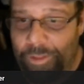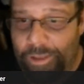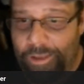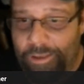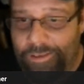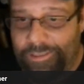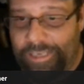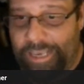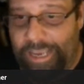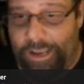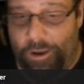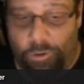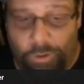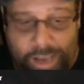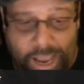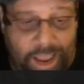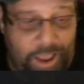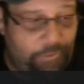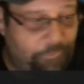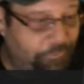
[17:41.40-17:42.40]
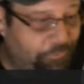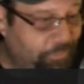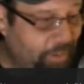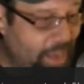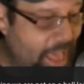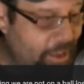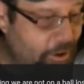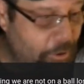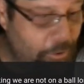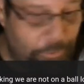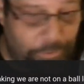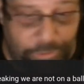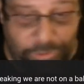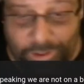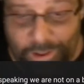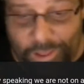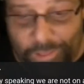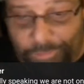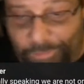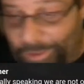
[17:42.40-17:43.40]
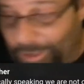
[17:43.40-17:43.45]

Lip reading: say, okay, flat Earth. They